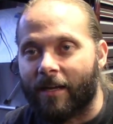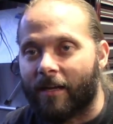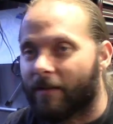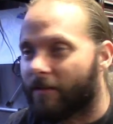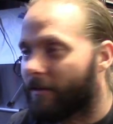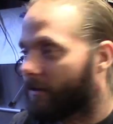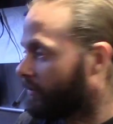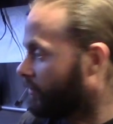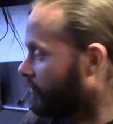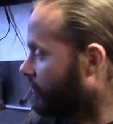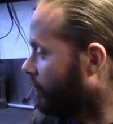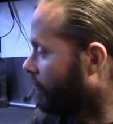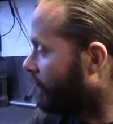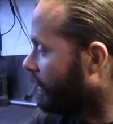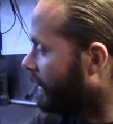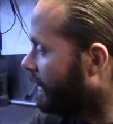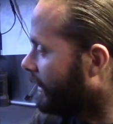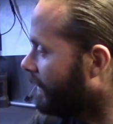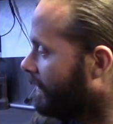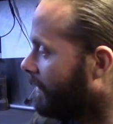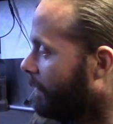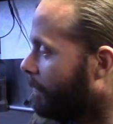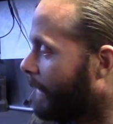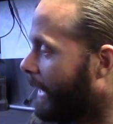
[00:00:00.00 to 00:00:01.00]
the
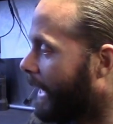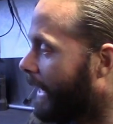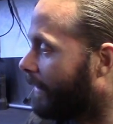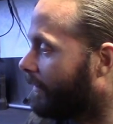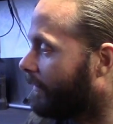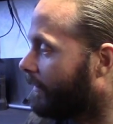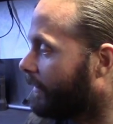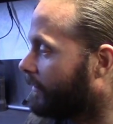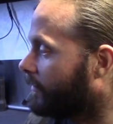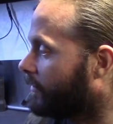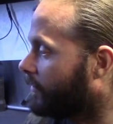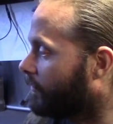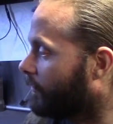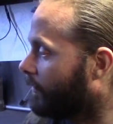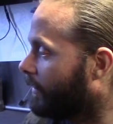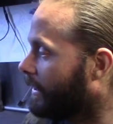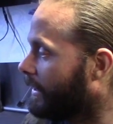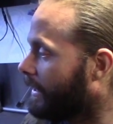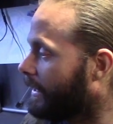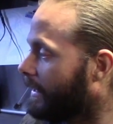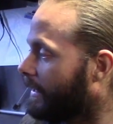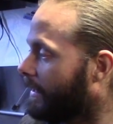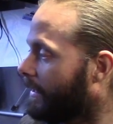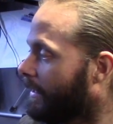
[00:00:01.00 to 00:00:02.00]
screen, the backlit
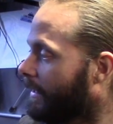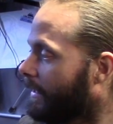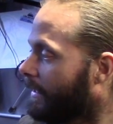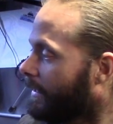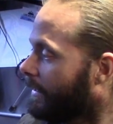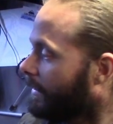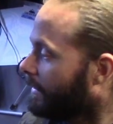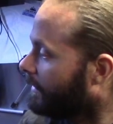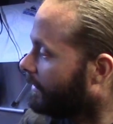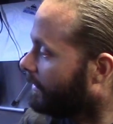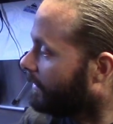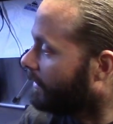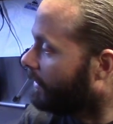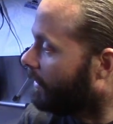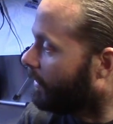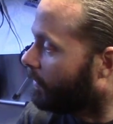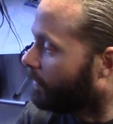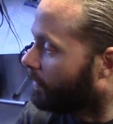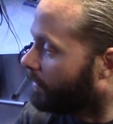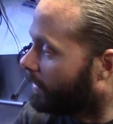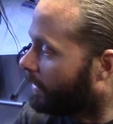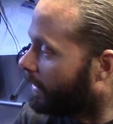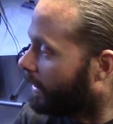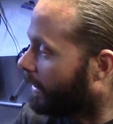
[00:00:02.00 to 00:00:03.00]
screen, you
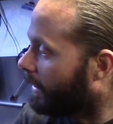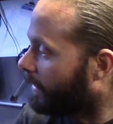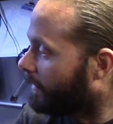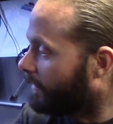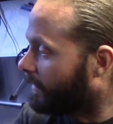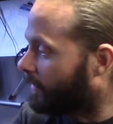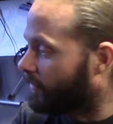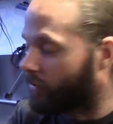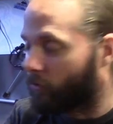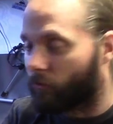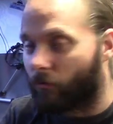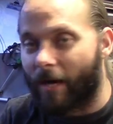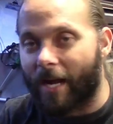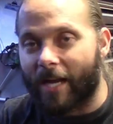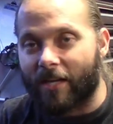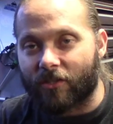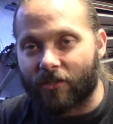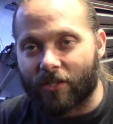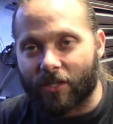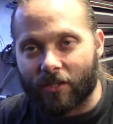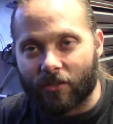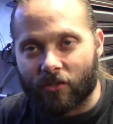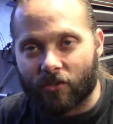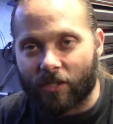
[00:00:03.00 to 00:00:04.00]
know, uh, the
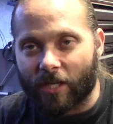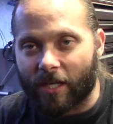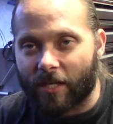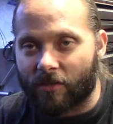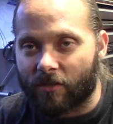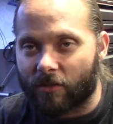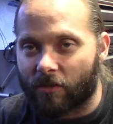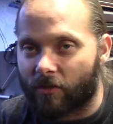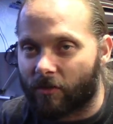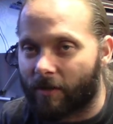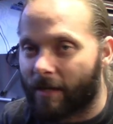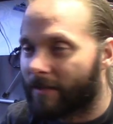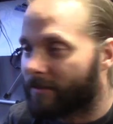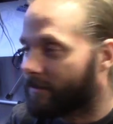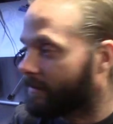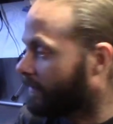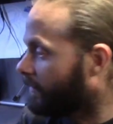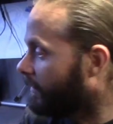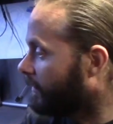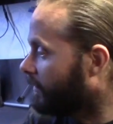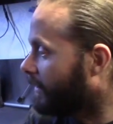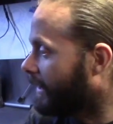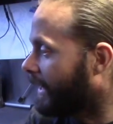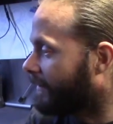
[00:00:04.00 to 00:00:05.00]
directions, changing
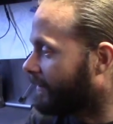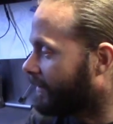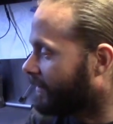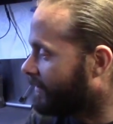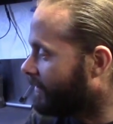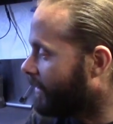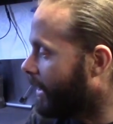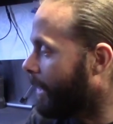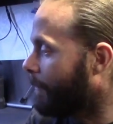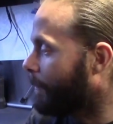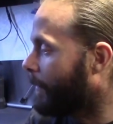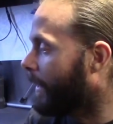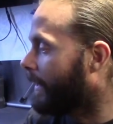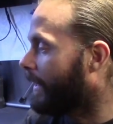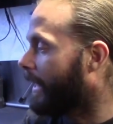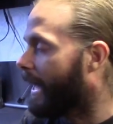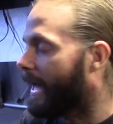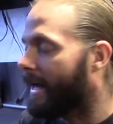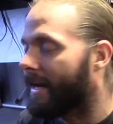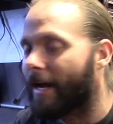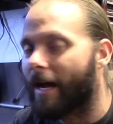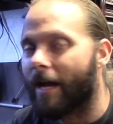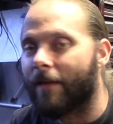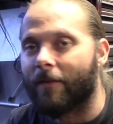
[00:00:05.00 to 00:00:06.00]
directions, you got the Snap-On
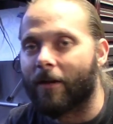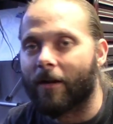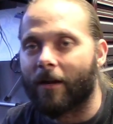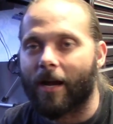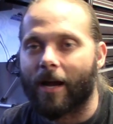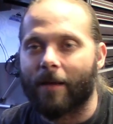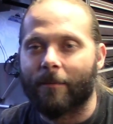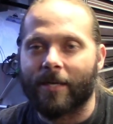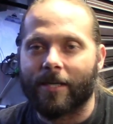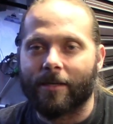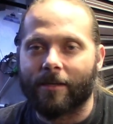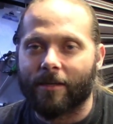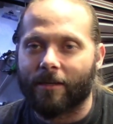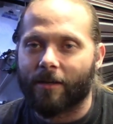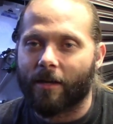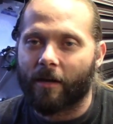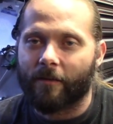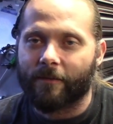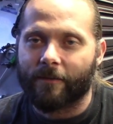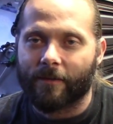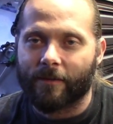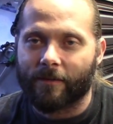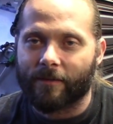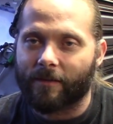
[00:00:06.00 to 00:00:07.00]
head on there. I mean,
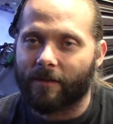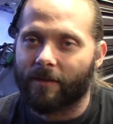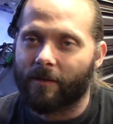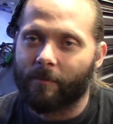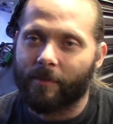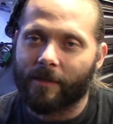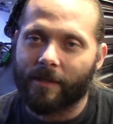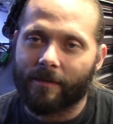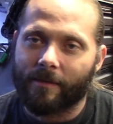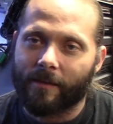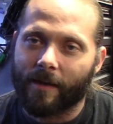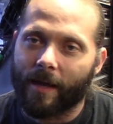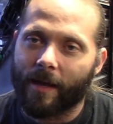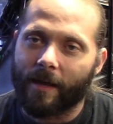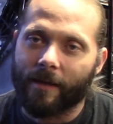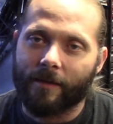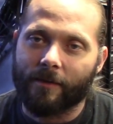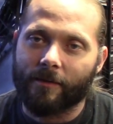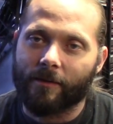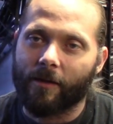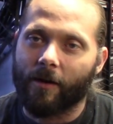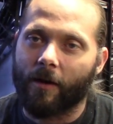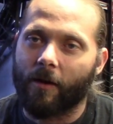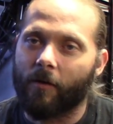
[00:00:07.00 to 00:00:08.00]
nothing's gonna beat
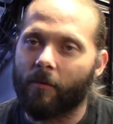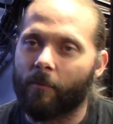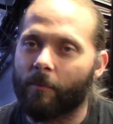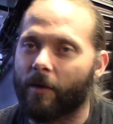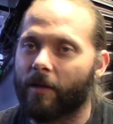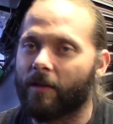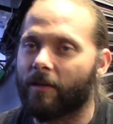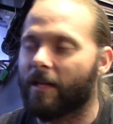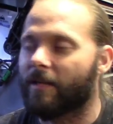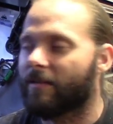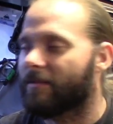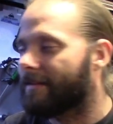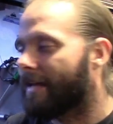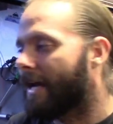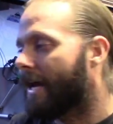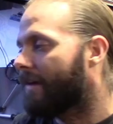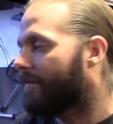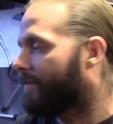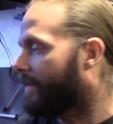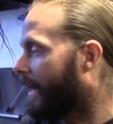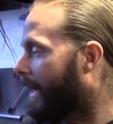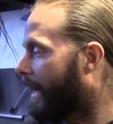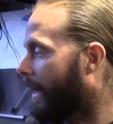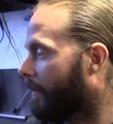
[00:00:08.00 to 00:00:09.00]
that, you know. But let's
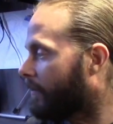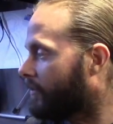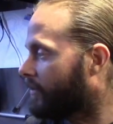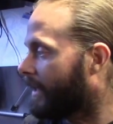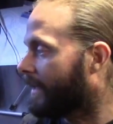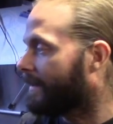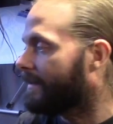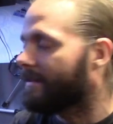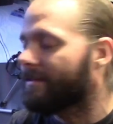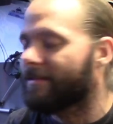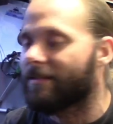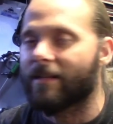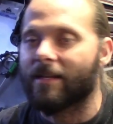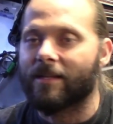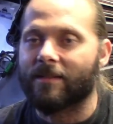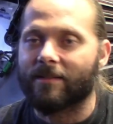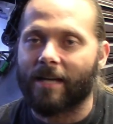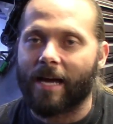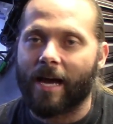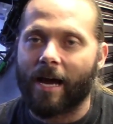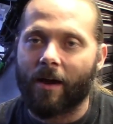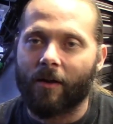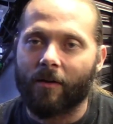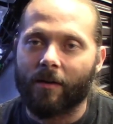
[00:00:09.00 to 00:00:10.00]
dive down, check these things
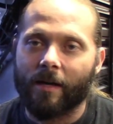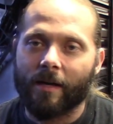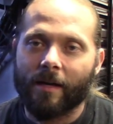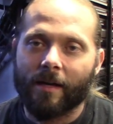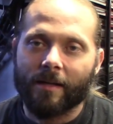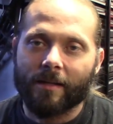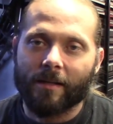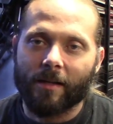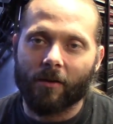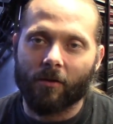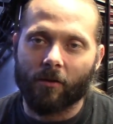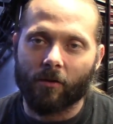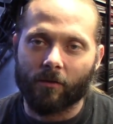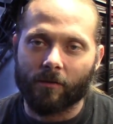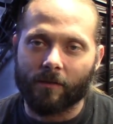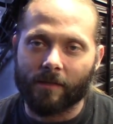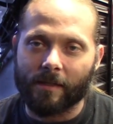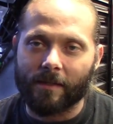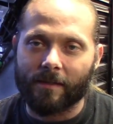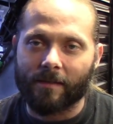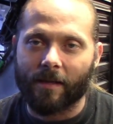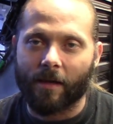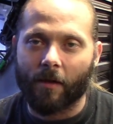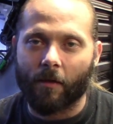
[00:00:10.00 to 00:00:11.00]
out, get a little
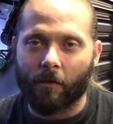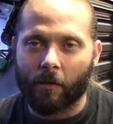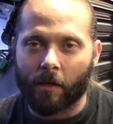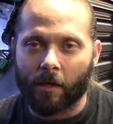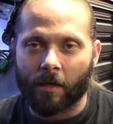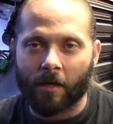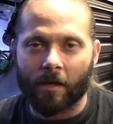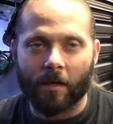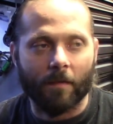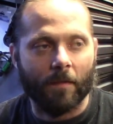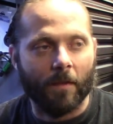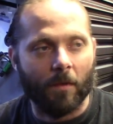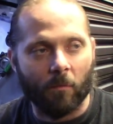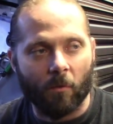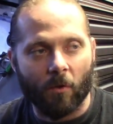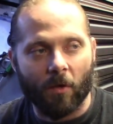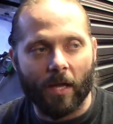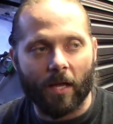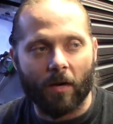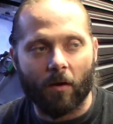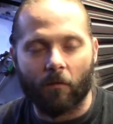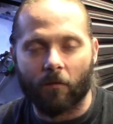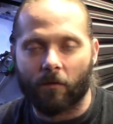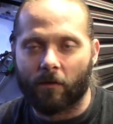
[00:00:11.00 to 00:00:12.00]
detail in it, and then we'll
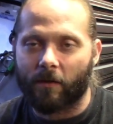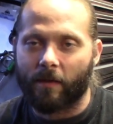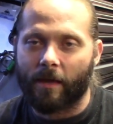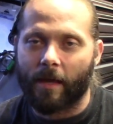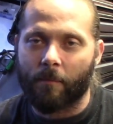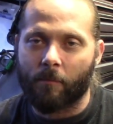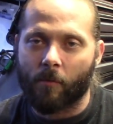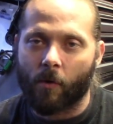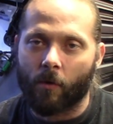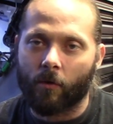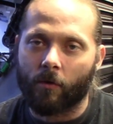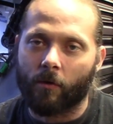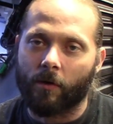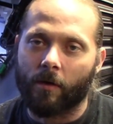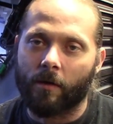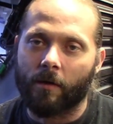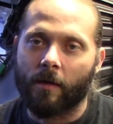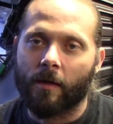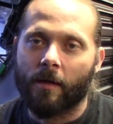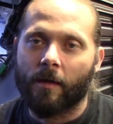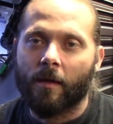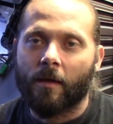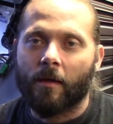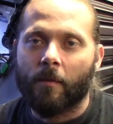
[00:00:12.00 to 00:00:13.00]
head over to that motor
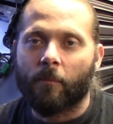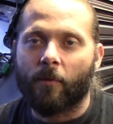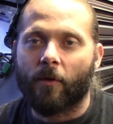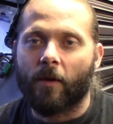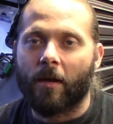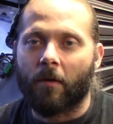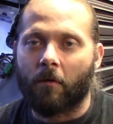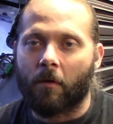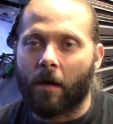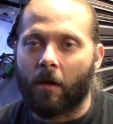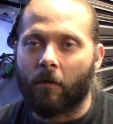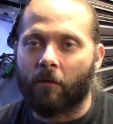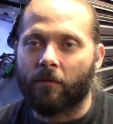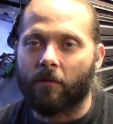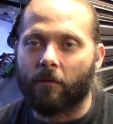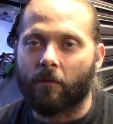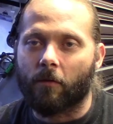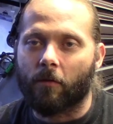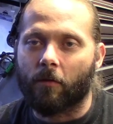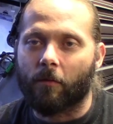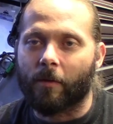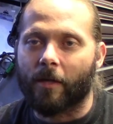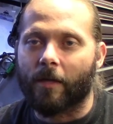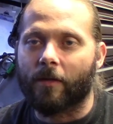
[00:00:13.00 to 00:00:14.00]
and play around with it
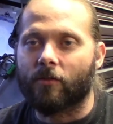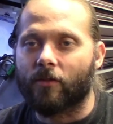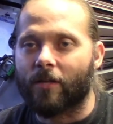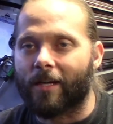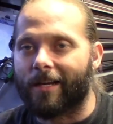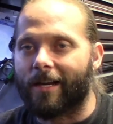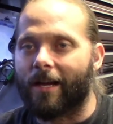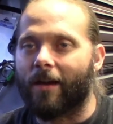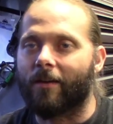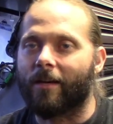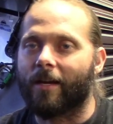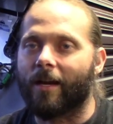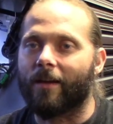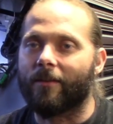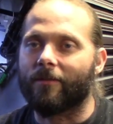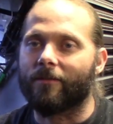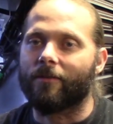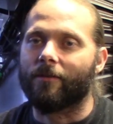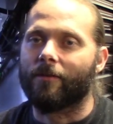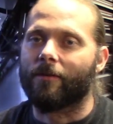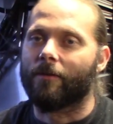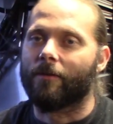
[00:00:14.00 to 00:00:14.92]
a little bit. Check it out, guys.